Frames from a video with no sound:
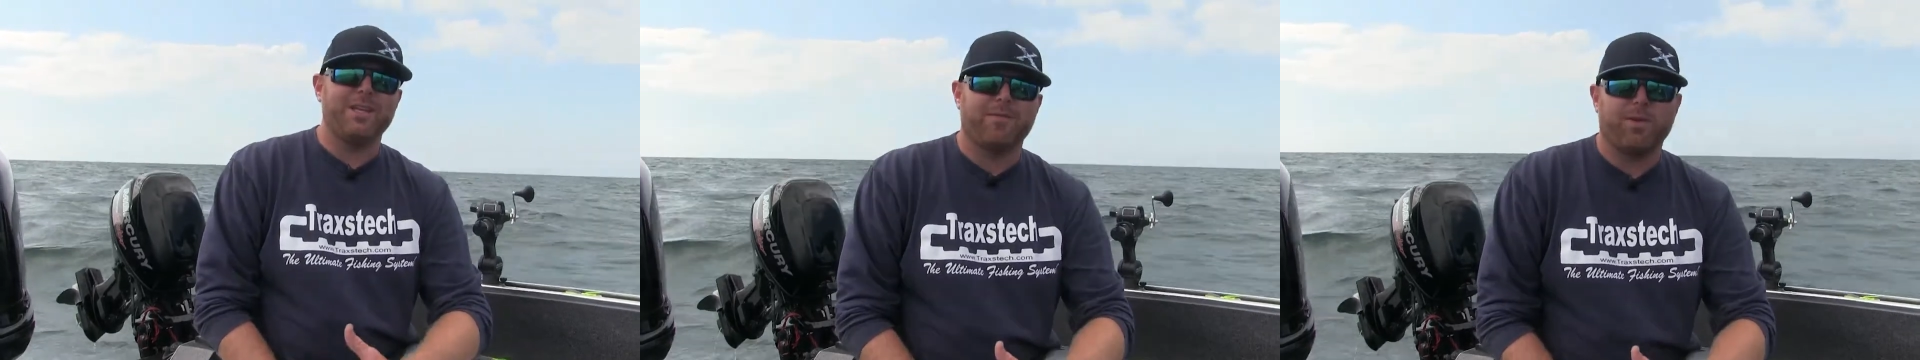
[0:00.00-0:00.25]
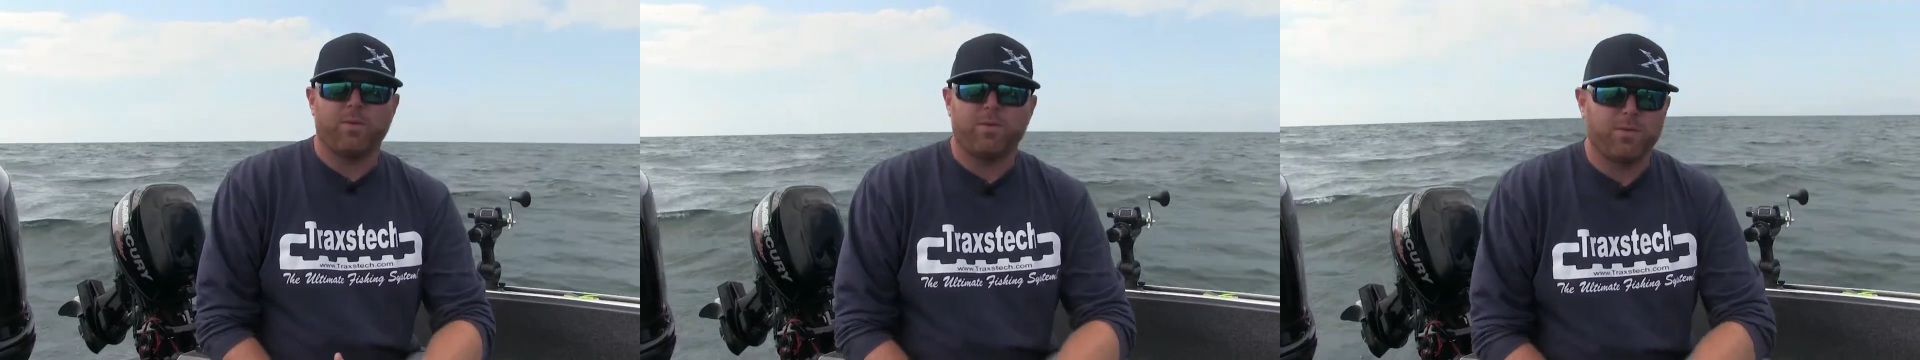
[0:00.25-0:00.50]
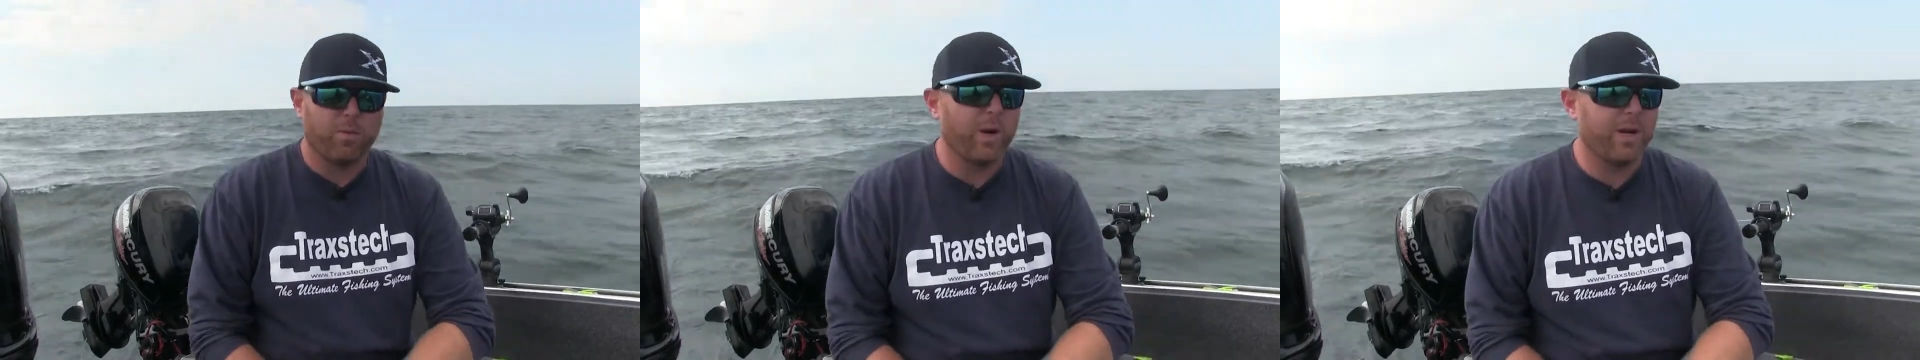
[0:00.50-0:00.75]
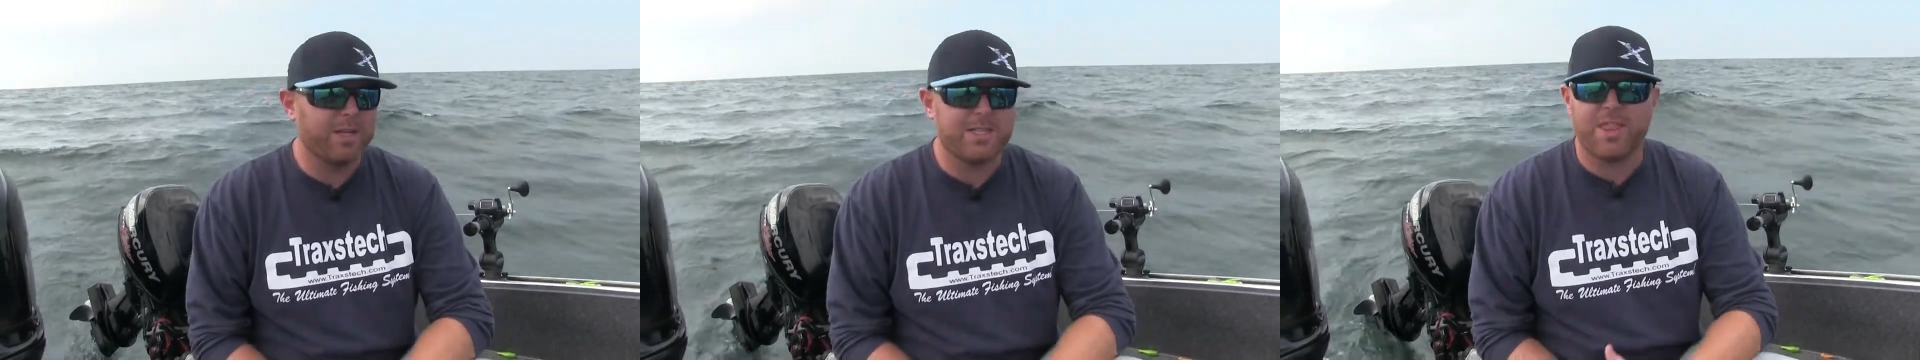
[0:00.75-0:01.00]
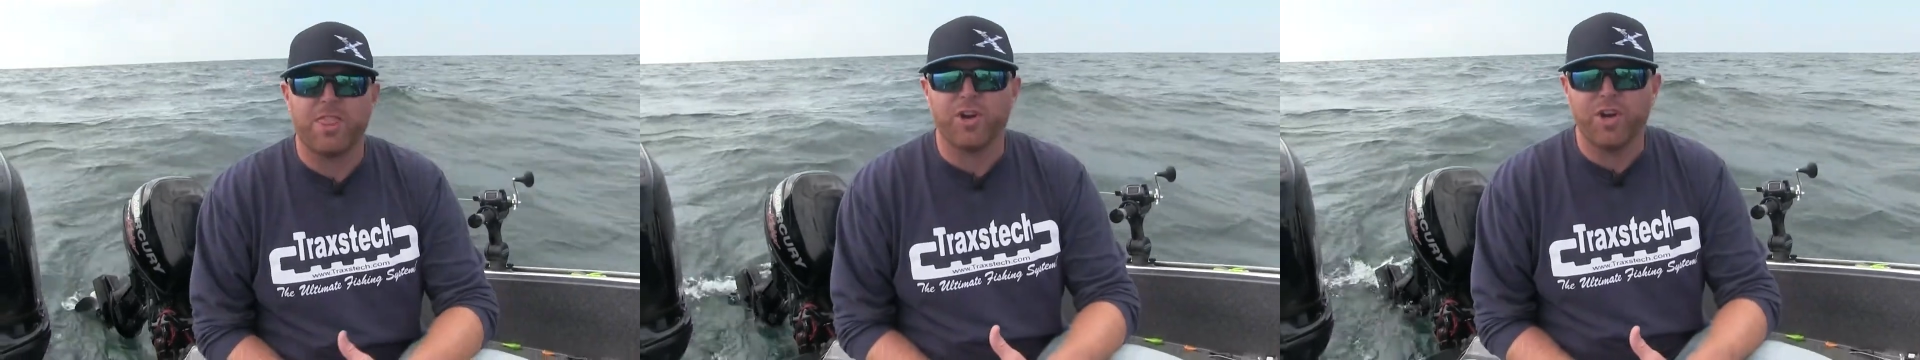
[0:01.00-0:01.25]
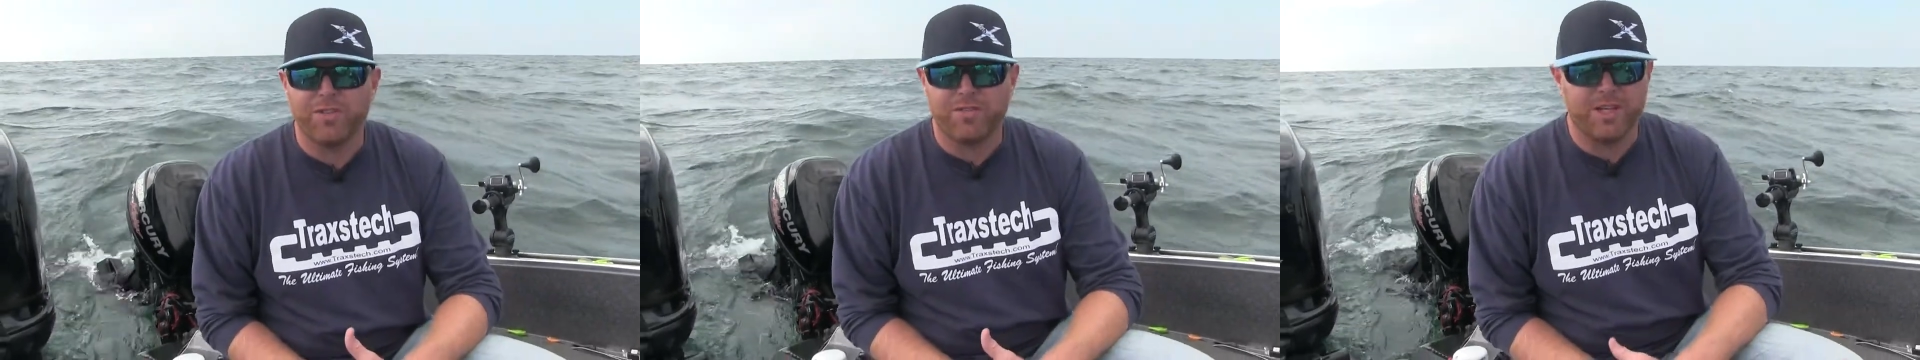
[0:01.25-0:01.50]
different from what it is at
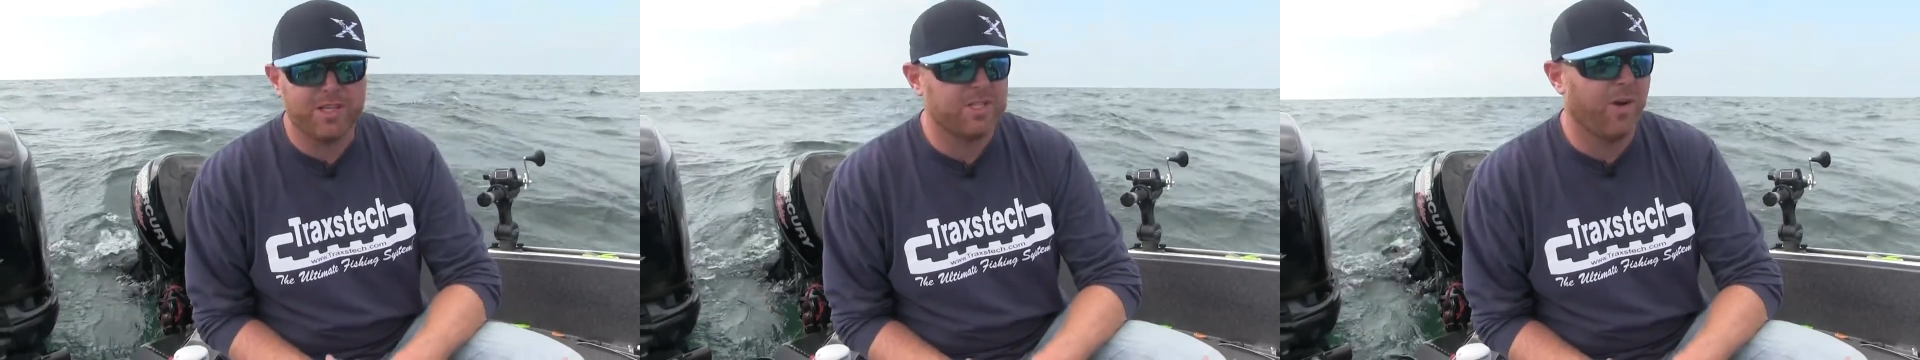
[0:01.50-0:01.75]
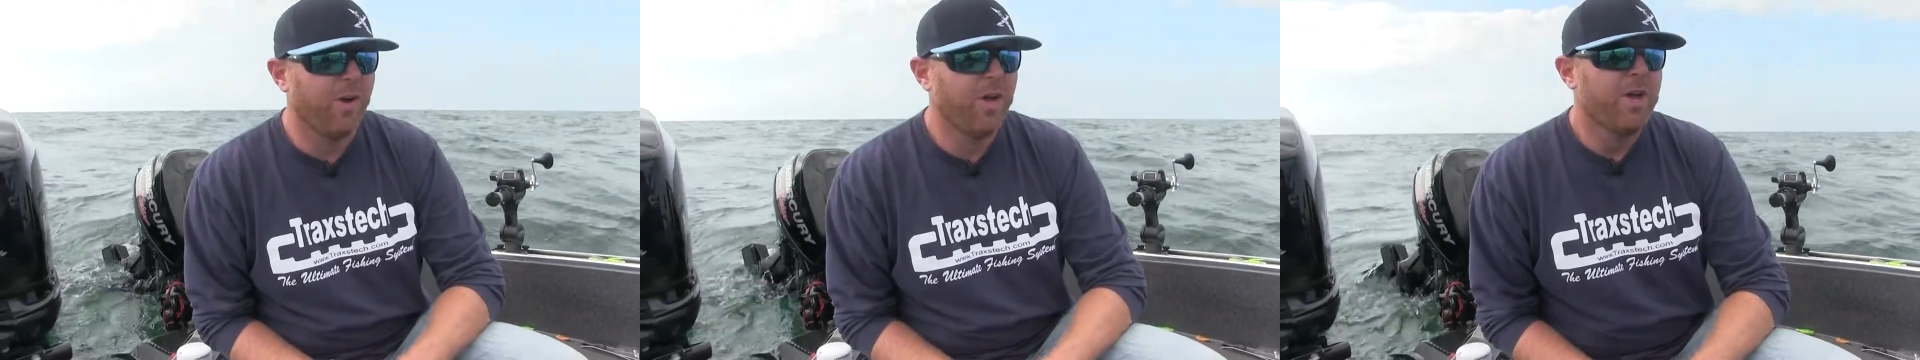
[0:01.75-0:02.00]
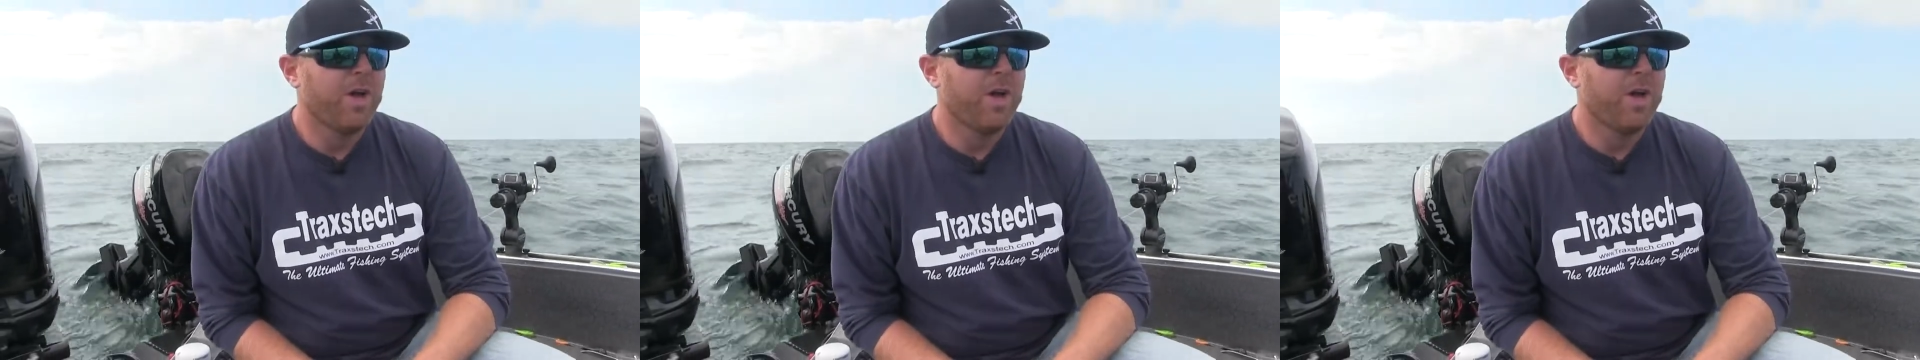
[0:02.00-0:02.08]
30 feet. So